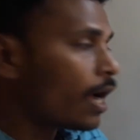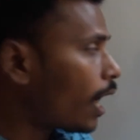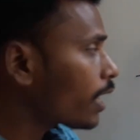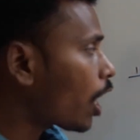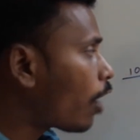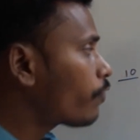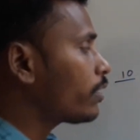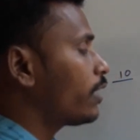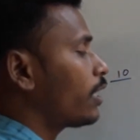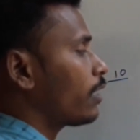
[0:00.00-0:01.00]
And after
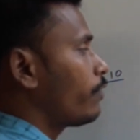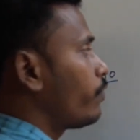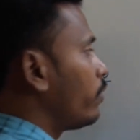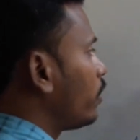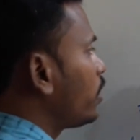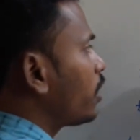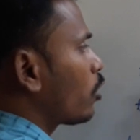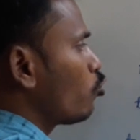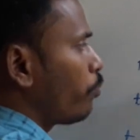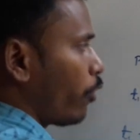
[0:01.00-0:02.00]
that, if these
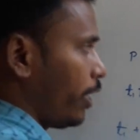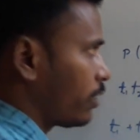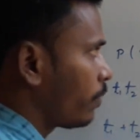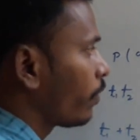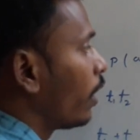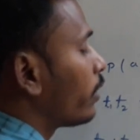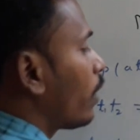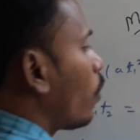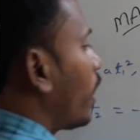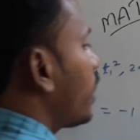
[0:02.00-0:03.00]
are 2 points,
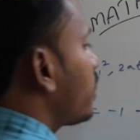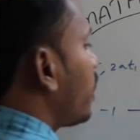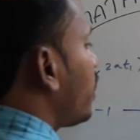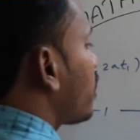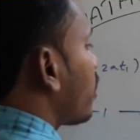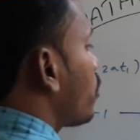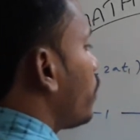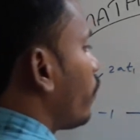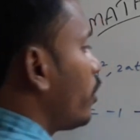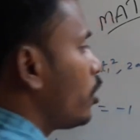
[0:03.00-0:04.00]
then what is the distance
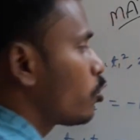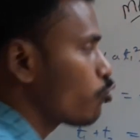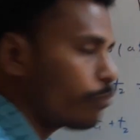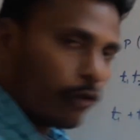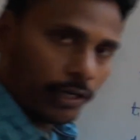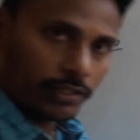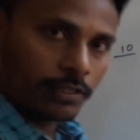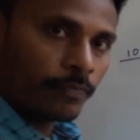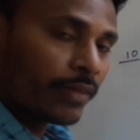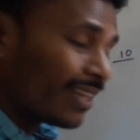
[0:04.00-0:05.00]
between these 2
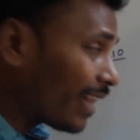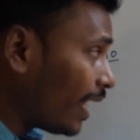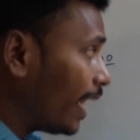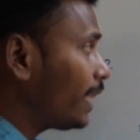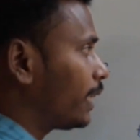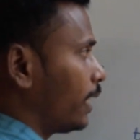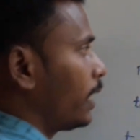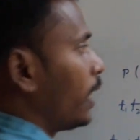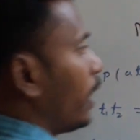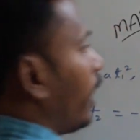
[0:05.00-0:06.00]
points? The
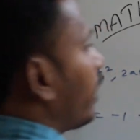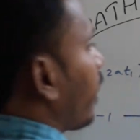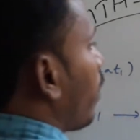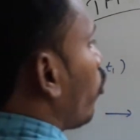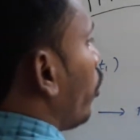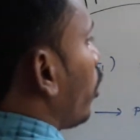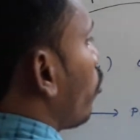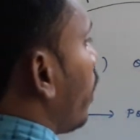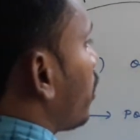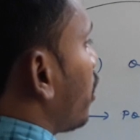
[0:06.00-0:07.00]
length I am going to
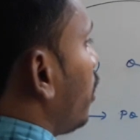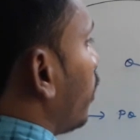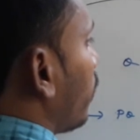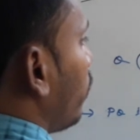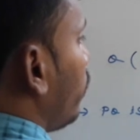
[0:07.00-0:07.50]
mention here.